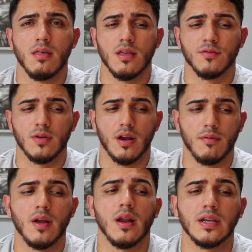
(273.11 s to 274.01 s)
That's when I
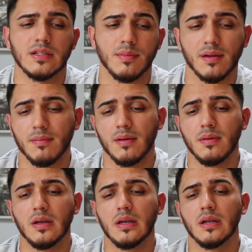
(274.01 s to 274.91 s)
realized I'm like,
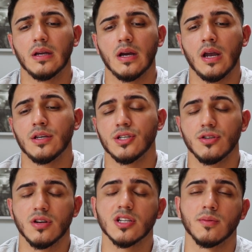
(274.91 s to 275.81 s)
maybe I
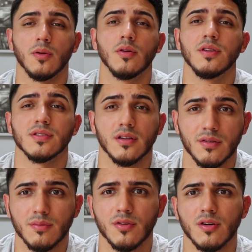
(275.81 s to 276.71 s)
should explore this a
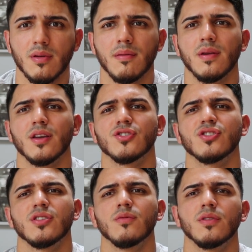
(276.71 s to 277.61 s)
little more. Maybe I
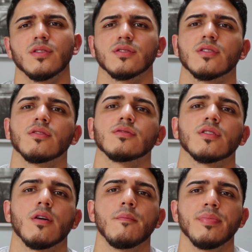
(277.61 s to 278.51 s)
should see where this goes,
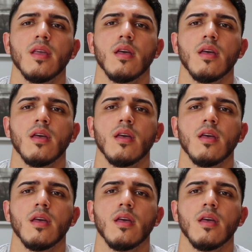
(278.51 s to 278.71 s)
you know?